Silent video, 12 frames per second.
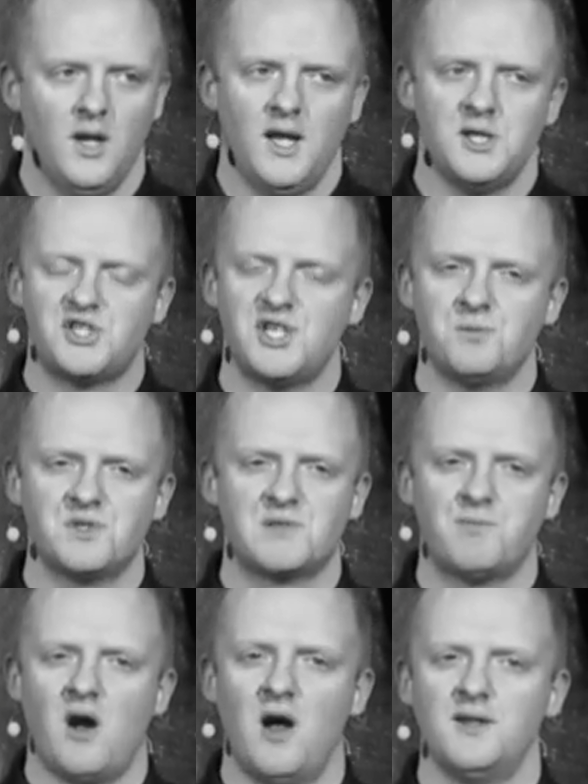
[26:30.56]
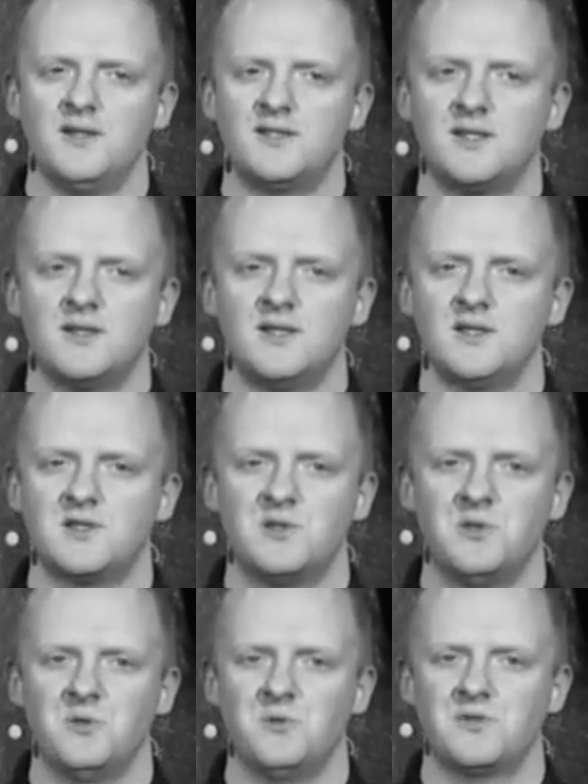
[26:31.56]
And she responded to this
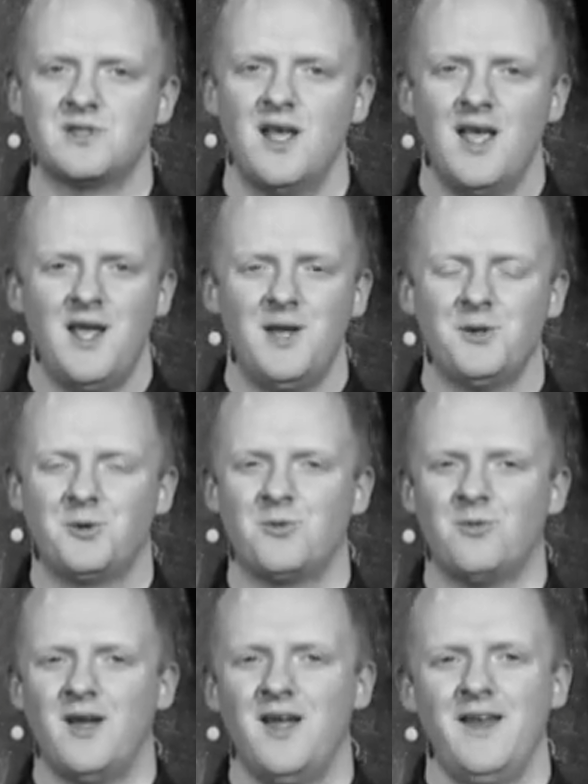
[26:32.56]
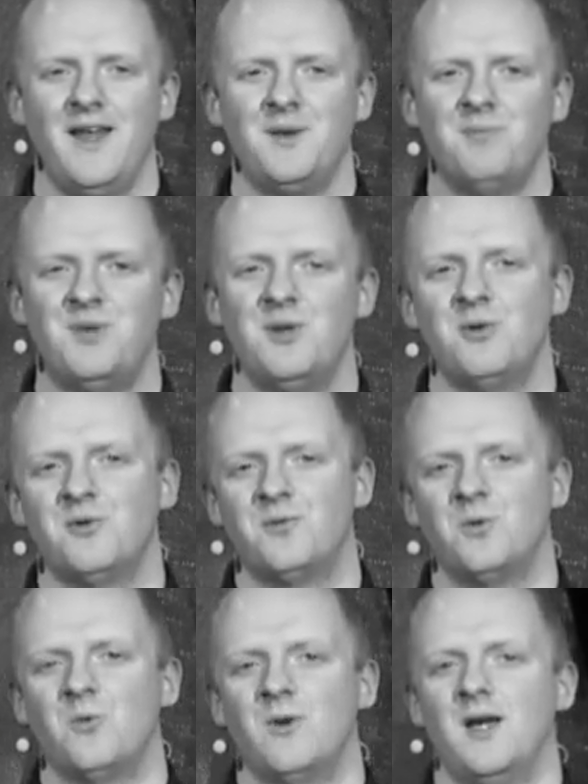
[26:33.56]
news in a great and
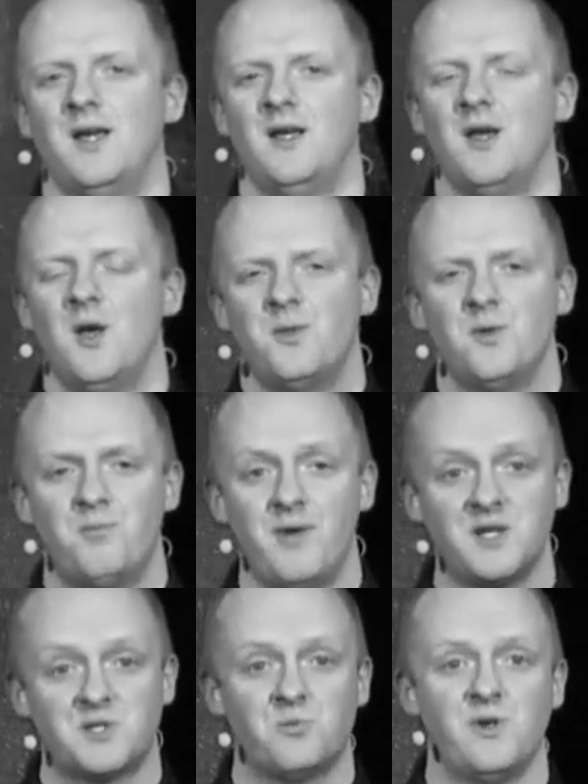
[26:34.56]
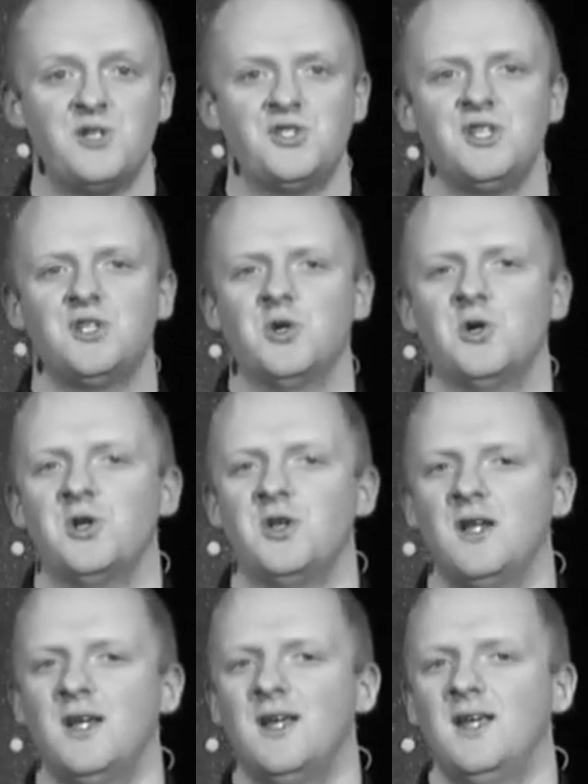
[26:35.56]
beautiful way, the best way she
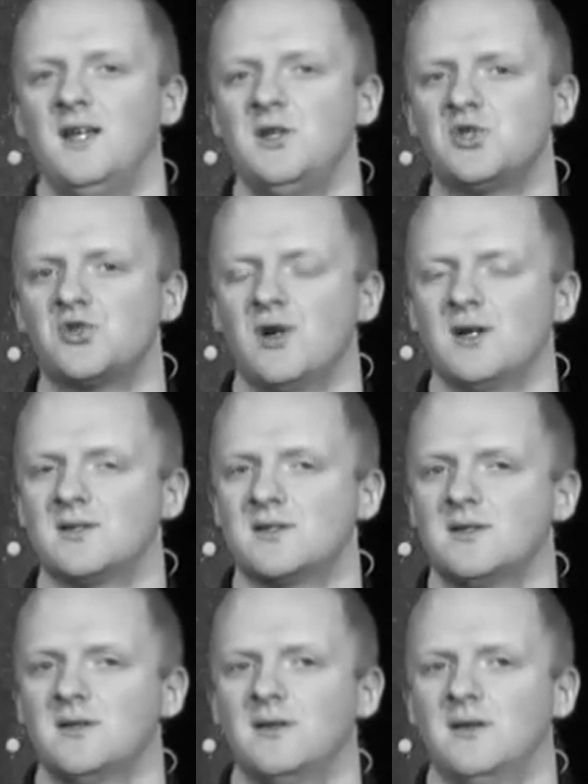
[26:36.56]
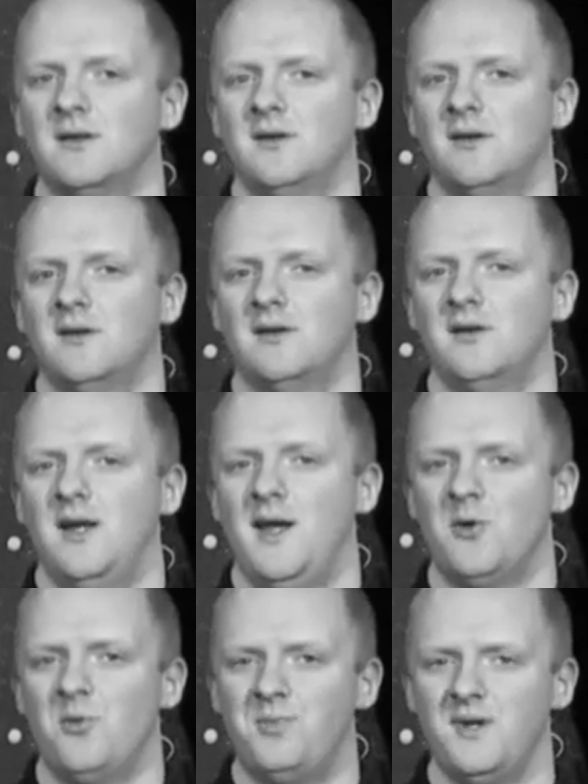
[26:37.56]
could in trust
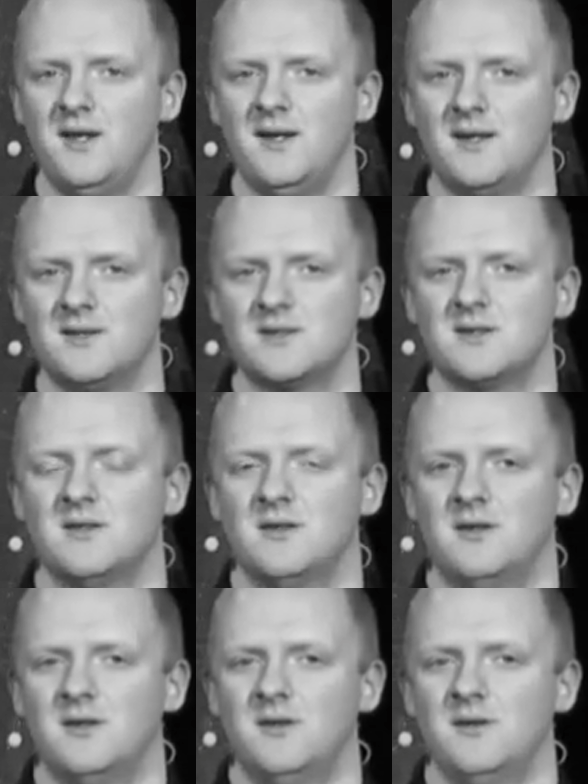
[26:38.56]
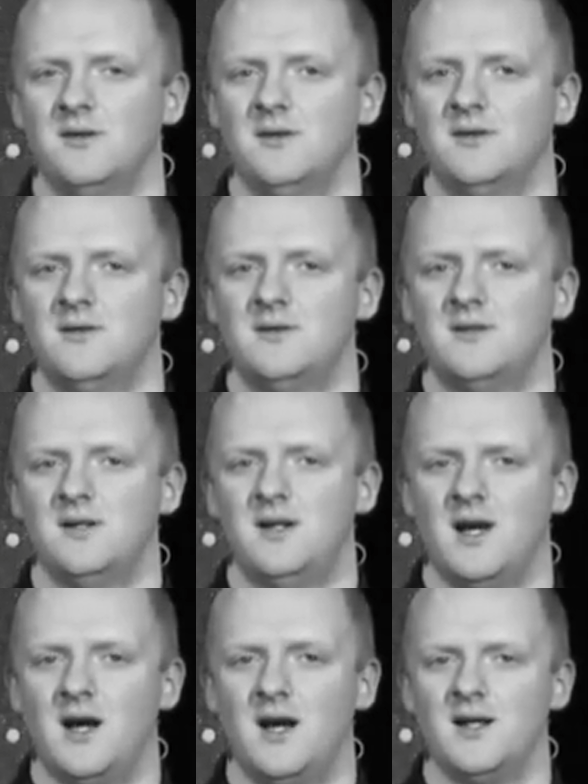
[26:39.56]
and obedience to
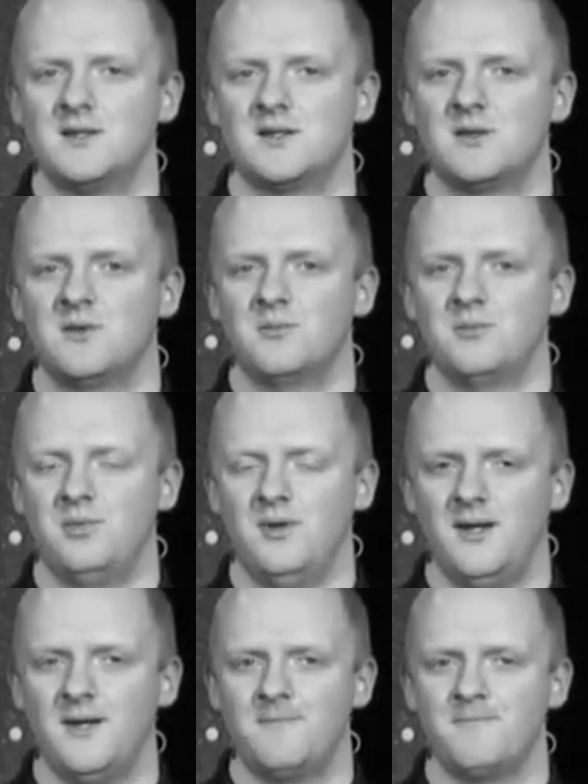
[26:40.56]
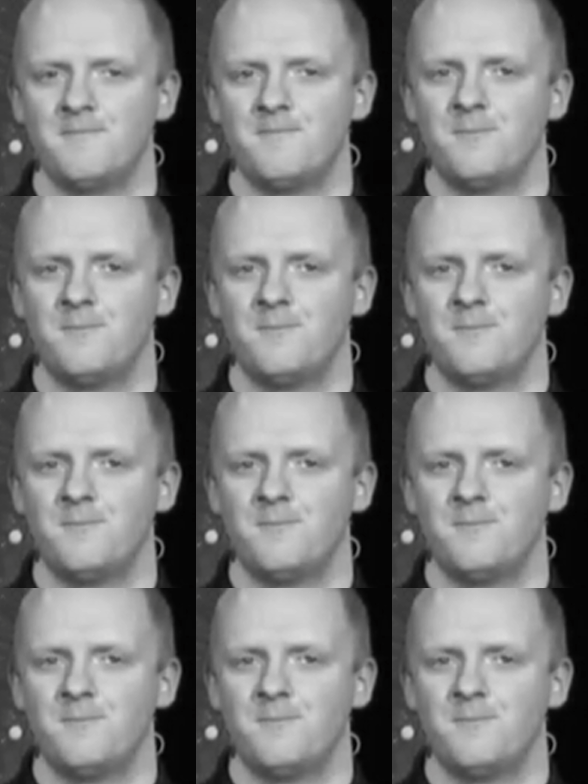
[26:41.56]
God's plan.